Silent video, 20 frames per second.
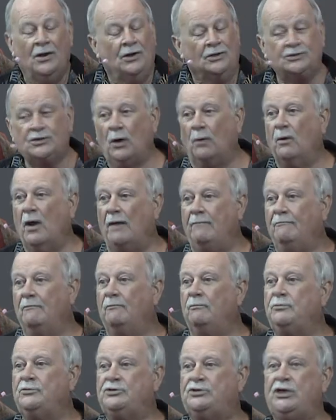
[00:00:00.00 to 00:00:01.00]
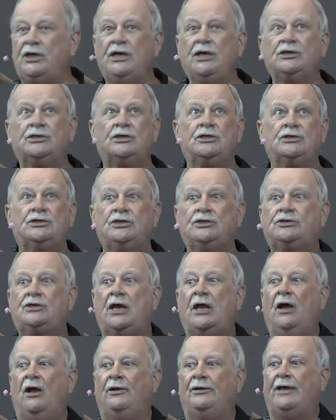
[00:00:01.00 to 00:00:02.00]
So when Jesus is
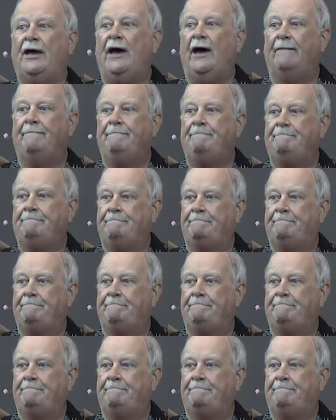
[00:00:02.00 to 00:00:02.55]
held up,